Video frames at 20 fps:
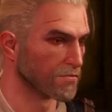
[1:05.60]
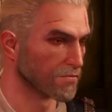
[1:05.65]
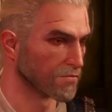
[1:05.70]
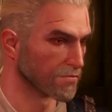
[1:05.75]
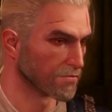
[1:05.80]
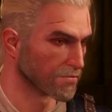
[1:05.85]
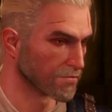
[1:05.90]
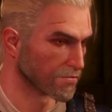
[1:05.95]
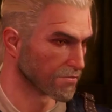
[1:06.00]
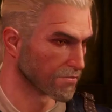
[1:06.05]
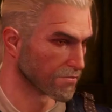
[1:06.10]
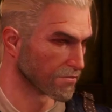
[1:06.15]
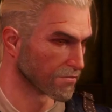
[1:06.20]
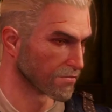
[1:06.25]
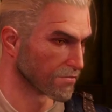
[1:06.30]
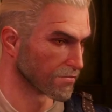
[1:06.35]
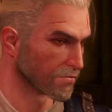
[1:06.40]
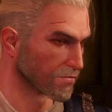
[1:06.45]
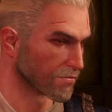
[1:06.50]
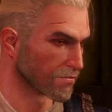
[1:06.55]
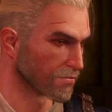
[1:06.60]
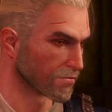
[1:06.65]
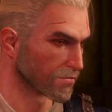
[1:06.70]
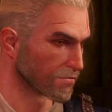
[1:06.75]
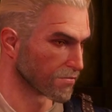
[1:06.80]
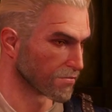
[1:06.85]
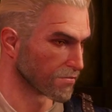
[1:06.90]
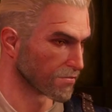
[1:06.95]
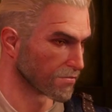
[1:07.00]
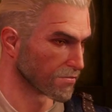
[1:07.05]

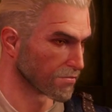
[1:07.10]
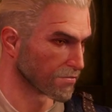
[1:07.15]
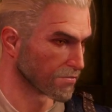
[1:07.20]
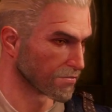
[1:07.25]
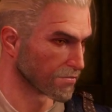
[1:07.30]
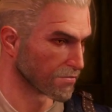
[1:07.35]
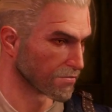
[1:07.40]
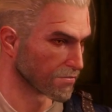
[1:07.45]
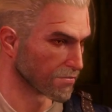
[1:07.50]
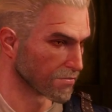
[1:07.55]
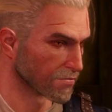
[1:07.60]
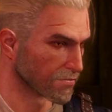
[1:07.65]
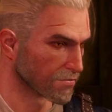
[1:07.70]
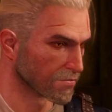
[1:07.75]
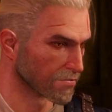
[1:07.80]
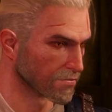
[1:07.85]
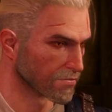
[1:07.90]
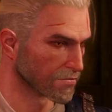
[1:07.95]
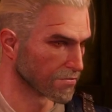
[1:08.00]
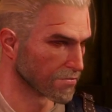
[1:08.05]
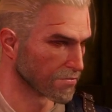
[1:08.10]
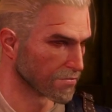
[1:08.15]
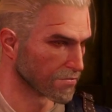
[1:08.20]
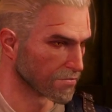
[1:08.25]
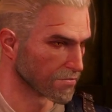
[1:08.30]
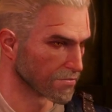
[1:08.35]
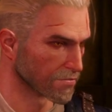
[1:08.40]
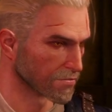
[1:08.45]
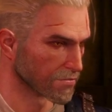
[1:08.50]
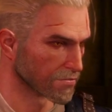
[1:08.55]

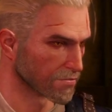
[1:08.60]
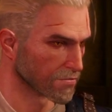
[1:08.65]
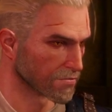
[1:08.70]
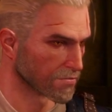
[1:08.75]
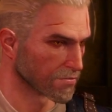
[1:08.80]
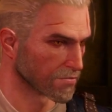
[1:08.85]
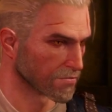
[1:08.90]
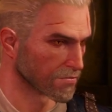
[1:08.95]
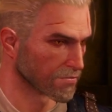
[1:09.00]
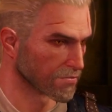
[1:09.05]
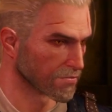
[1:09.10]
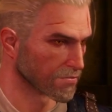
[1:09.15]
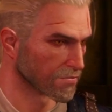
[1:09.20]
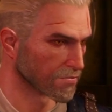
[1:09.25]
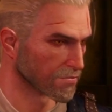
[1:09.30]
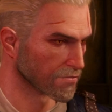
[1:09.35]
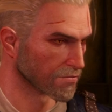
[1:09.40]
Nobody speaks.